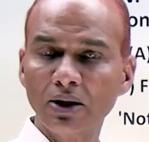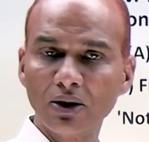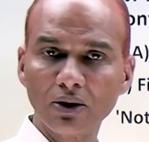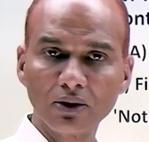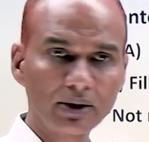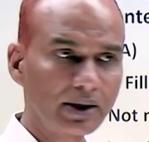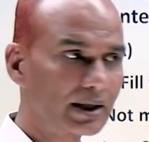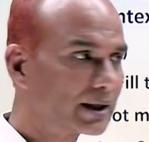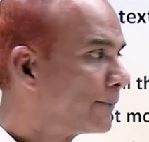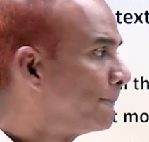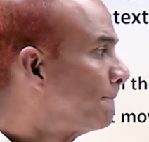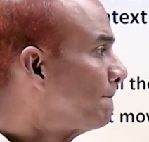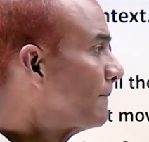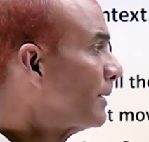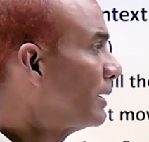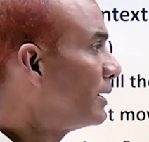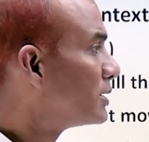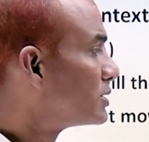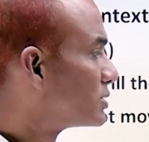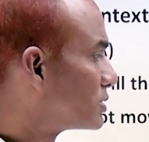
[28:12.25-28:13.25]
Okay,
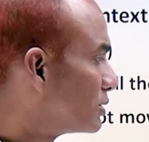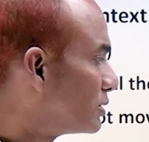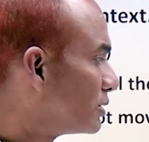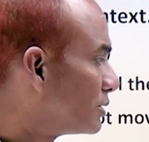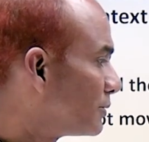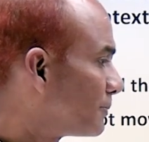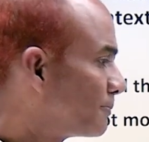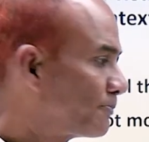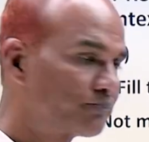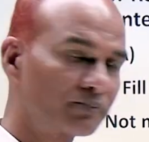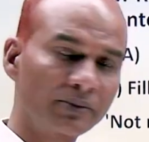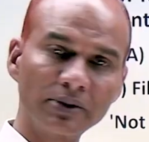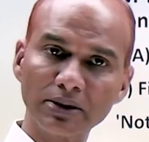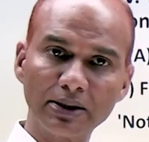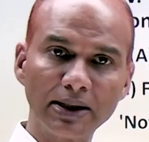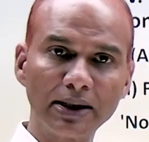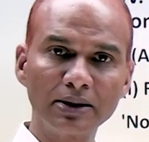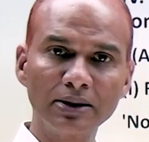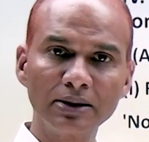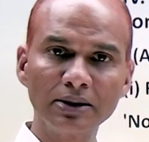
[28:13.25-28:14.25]
so
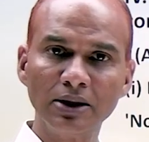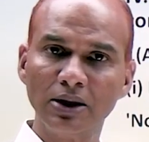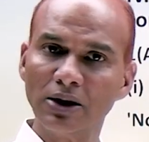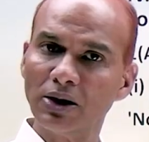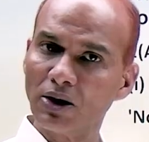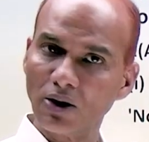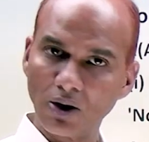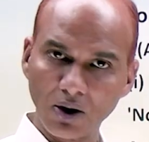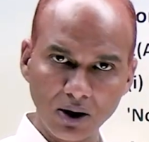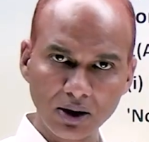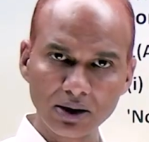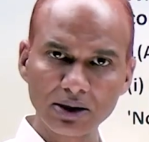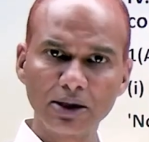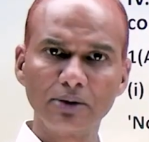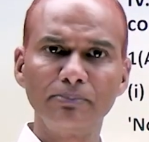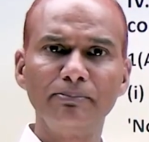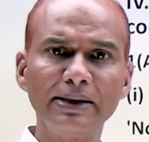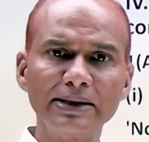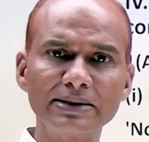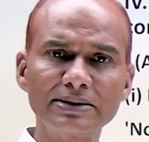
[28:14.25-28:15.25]
then all the
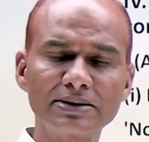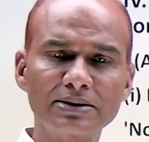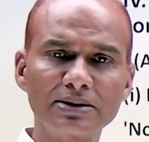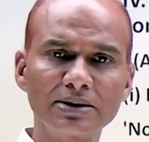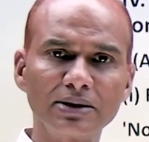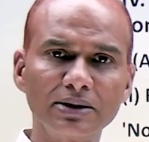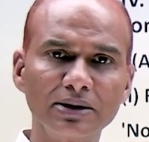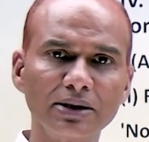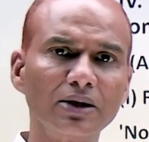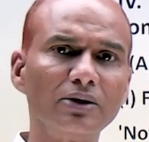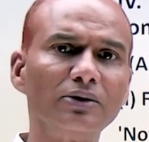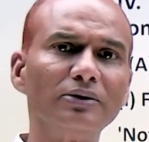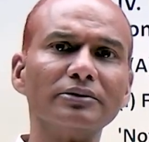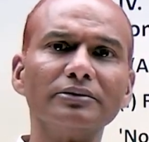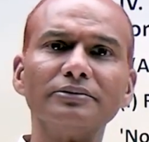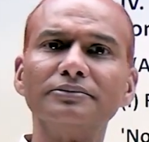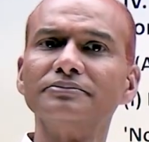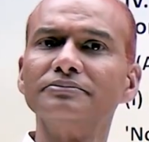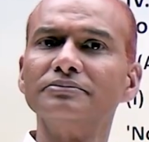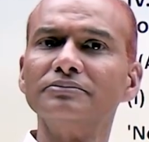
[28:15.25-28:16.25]
best.
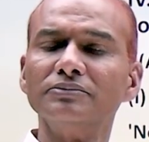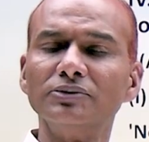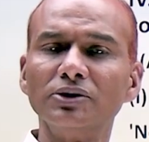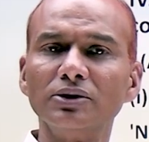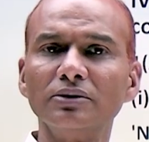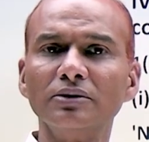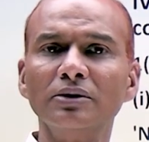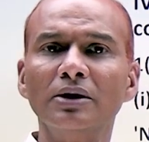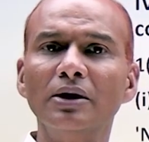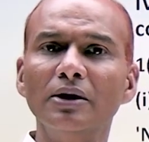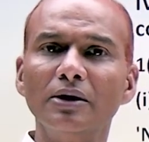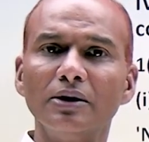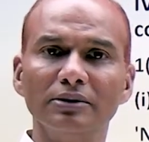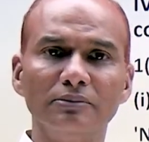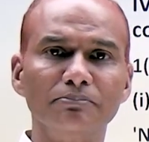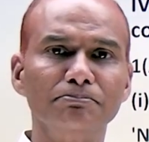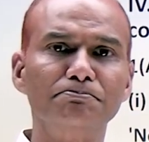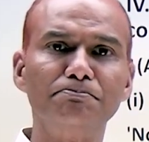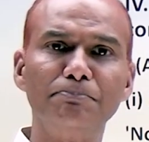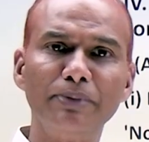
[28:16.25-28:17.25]
Now, no,
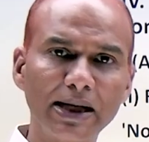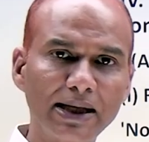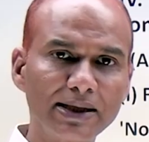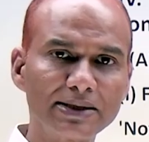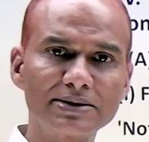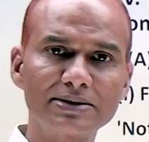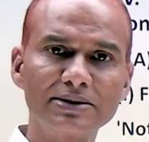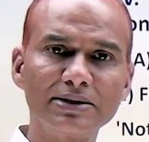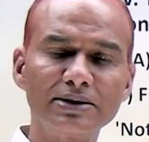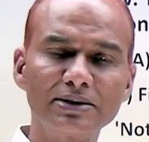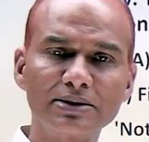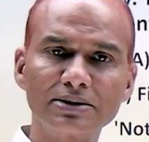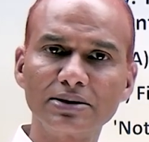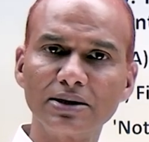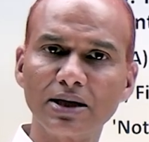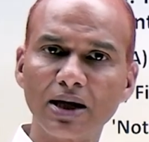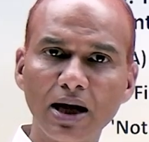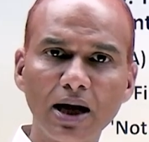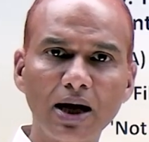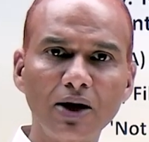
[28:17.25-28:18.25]
blast it
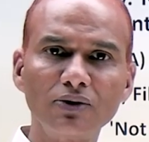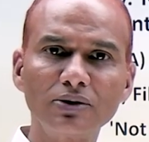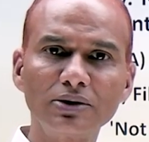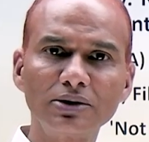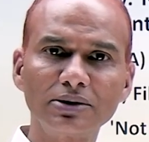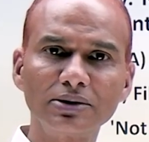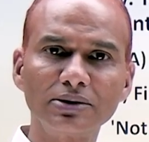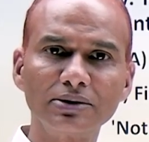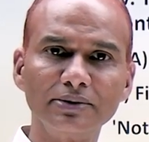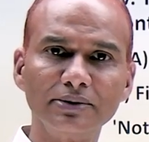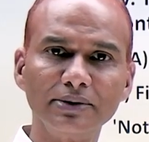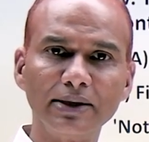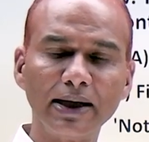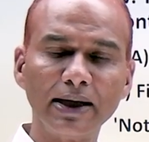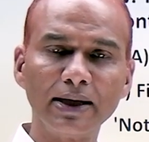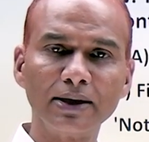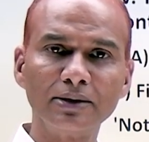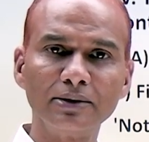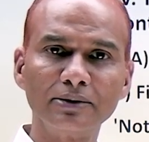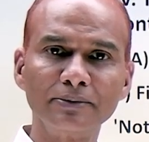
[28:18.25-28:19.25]
out,
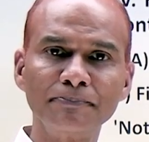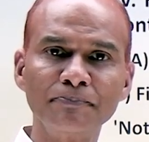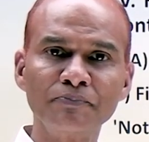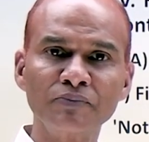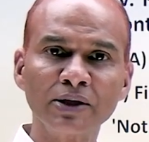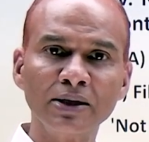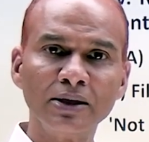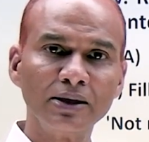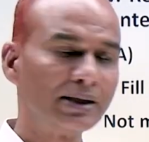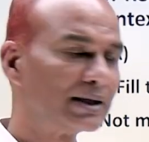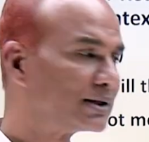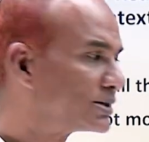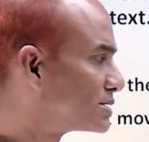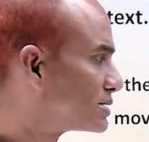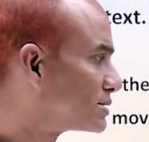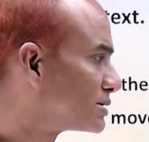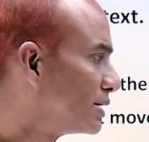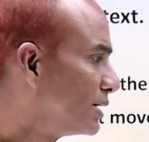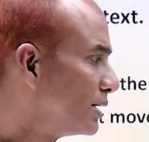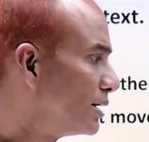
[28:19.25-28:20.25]
and
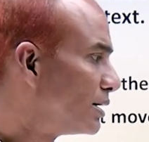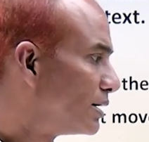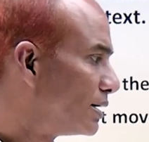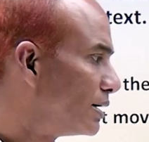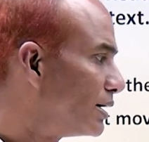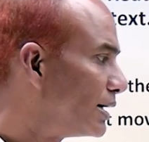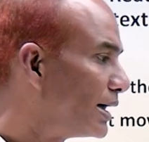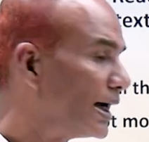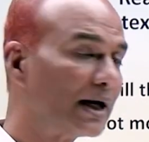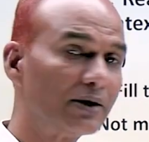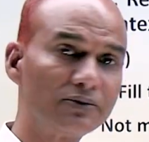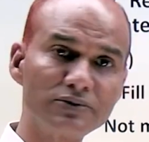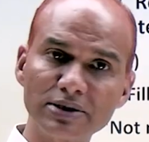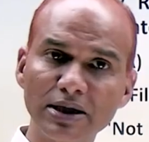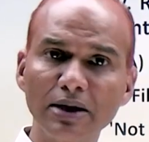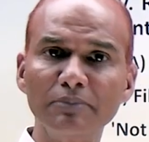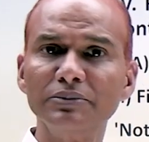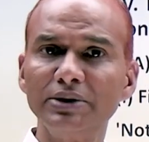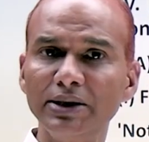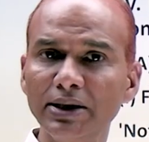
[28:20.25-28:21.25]
let's have
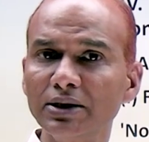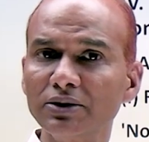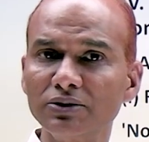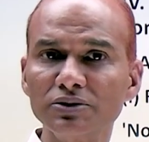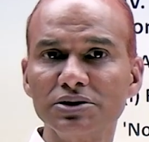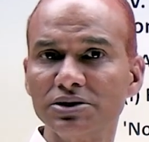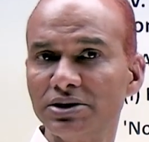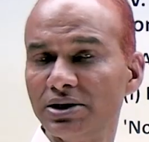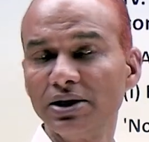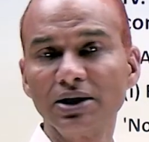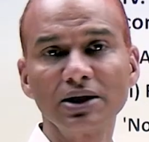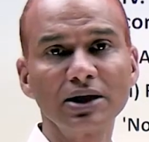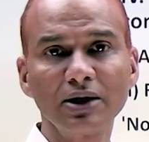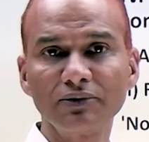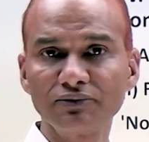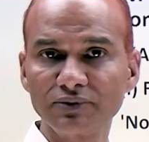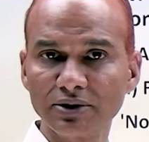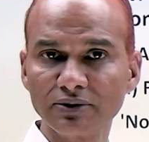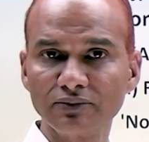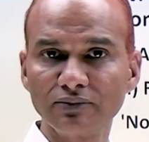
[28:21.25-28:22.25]
something to cheer
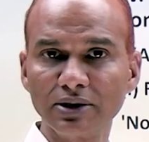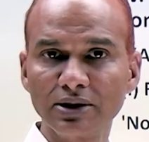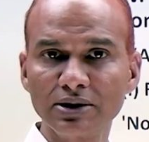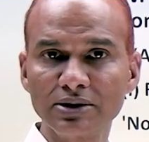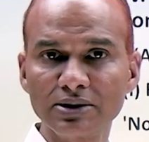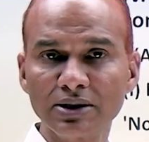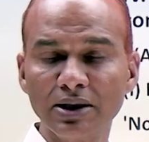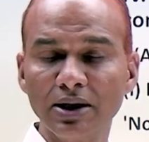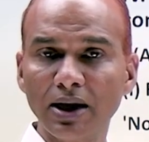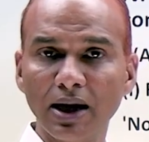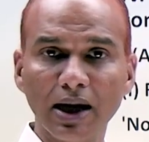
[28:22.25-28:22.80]
afterwards.